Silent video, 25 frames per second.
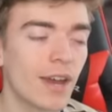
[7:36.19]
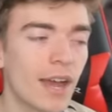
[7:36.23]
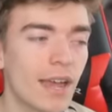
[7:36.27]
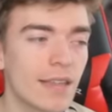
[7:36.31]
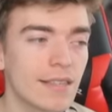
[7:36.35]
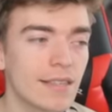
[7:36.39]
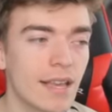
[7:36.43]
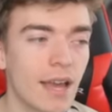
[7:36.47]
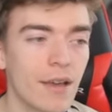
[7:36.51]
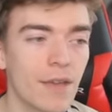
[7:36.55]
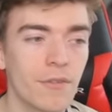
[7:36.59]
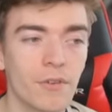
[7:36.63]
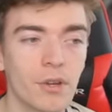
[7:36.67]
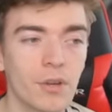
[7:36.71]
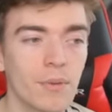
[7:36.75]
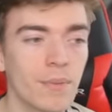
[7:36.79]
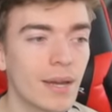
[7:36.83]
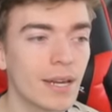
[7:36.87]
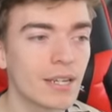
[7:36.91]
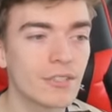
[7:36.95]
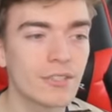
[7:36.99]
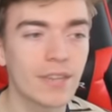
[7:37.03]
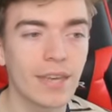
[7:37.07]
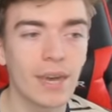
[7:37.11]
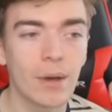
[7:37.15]
eggs. I've only
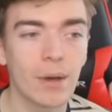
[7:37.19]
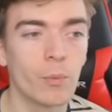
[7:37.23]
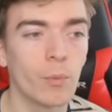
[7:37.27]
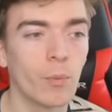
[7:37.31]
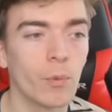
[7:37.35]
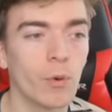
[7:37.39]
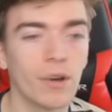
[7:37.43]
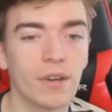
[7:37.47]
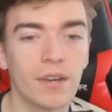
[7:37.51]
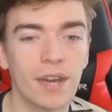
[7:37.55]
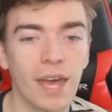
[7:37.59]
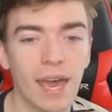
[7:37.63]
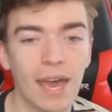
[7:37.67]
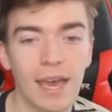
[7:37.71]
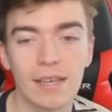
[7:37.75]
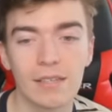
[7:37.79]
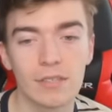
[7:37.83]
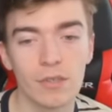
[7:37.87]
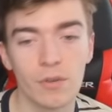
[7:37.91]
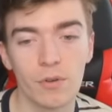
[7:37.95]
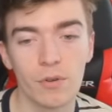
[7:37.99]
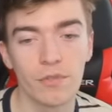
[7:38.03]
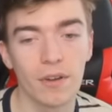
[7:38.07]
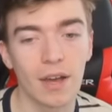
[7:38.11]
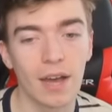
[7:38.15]
managed to get 1 hare
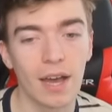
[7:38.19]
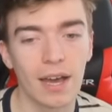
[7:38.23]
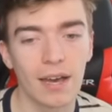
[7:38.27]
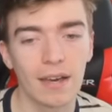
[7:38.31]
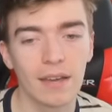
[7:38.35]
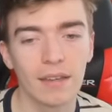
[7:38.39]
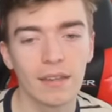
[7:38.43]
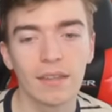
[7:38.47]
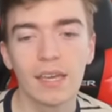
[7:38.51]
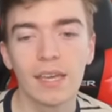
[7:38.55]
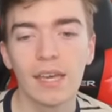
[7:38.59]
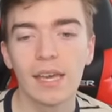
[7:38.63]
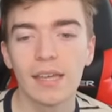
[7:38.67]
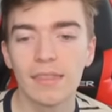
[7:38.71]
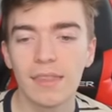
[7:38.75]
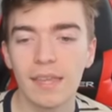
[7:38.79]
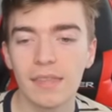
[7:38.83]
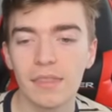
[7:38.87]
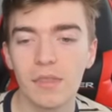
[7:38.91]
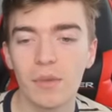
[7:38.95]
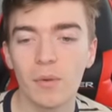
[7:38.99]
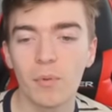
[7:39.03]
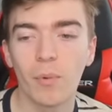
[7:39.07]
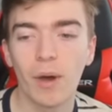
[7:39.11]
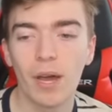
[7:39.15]
so far.
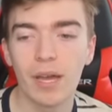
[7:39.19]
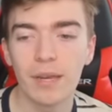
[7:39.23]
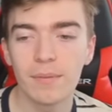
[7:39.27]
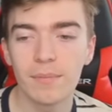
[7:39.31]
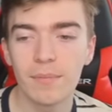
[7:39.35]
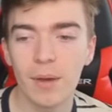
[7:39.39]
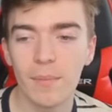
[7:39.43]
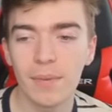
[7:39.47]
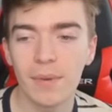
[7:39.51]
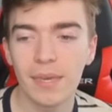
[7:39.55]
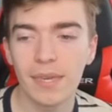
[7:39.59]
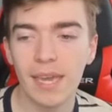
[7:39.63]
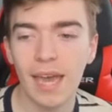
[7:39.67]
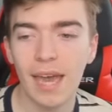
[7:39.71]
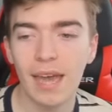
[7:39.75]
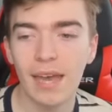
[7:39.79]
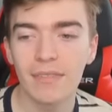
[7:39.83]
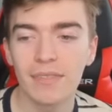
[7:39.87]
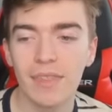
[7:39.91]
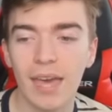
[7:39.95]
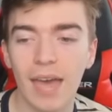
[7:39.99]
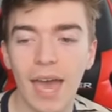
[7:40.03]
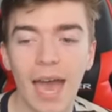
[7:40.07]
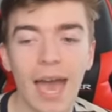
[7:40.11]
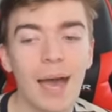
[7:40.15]
Then the white mummy
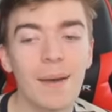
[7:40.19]
cat, the